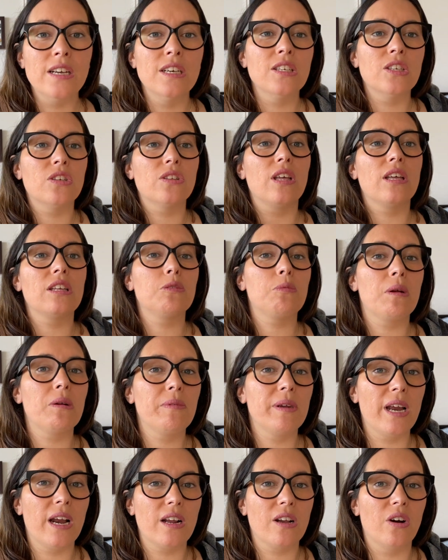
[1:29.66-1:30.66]
So that's what
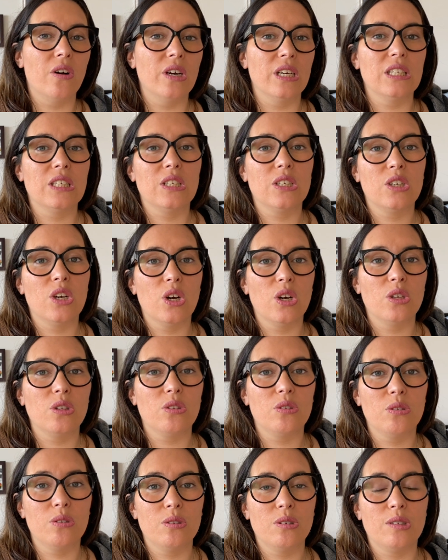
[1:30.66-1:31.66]
we are going to
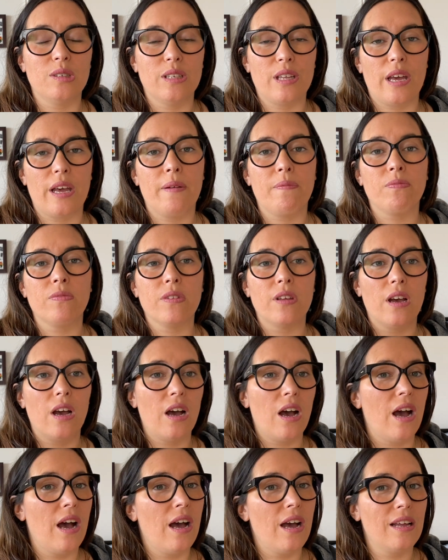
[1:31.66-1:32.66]
do today.
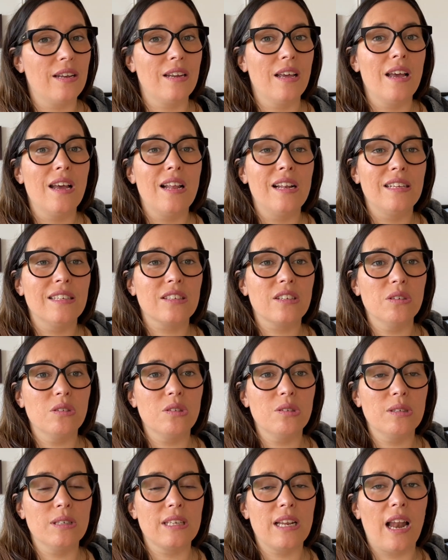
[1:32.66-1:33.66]
And let's go
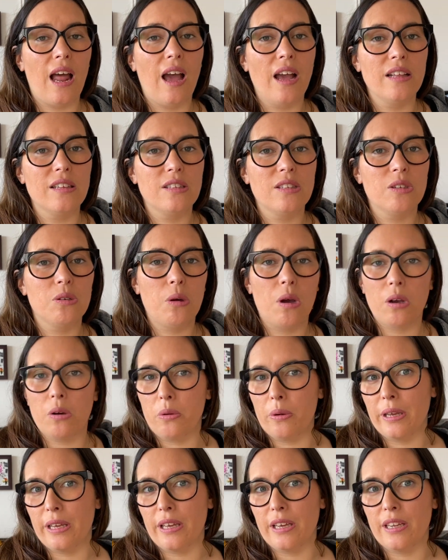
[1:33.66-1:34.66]
to the slides to a
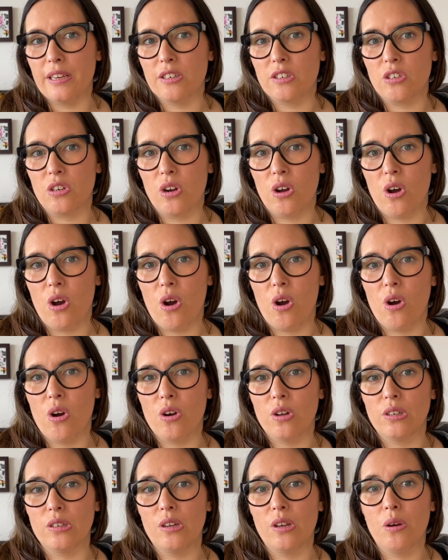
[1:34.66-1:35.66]
quick intro
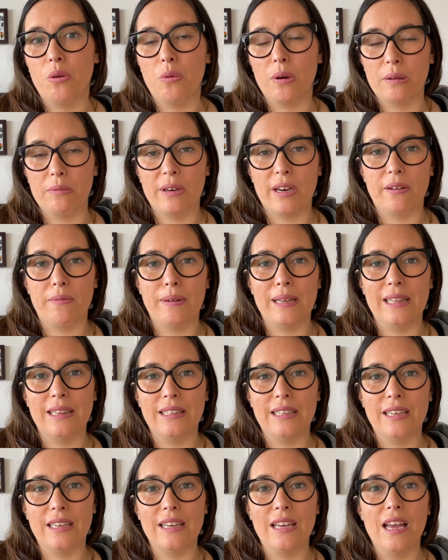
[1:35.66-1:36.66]
on what we are
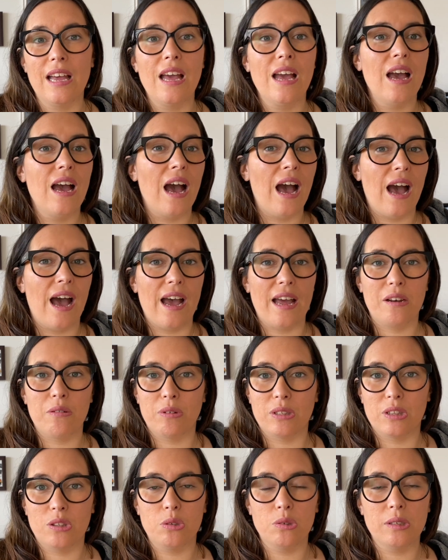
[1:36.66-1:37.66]
building and
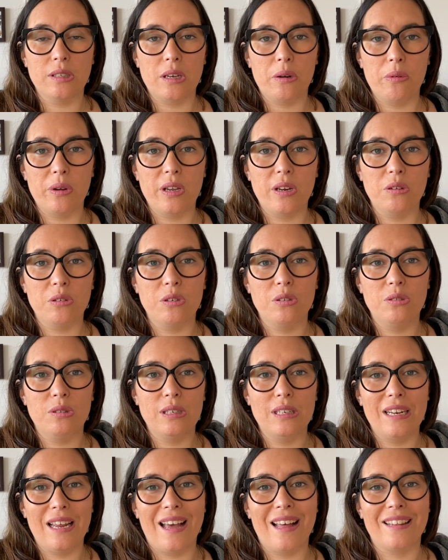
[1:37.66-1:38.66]
what tools are we
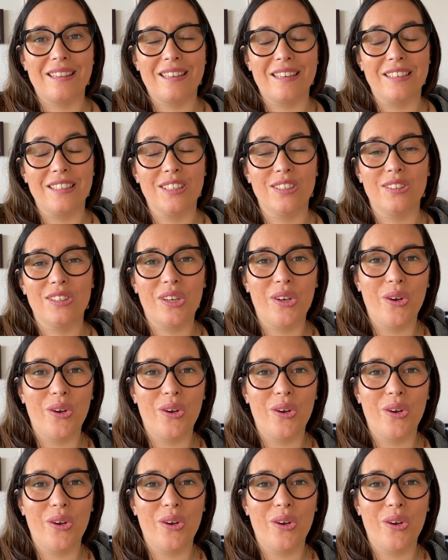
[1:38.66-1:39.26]
using, and then to the